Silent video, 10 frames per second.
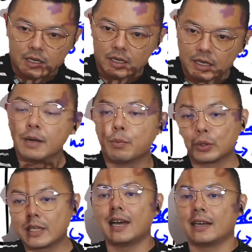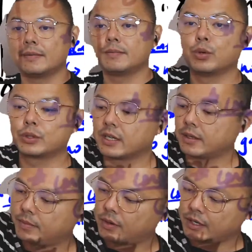motor lah. Motor.
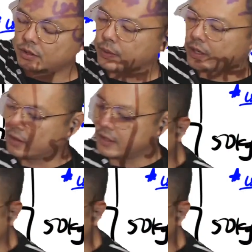Alright, so we call it the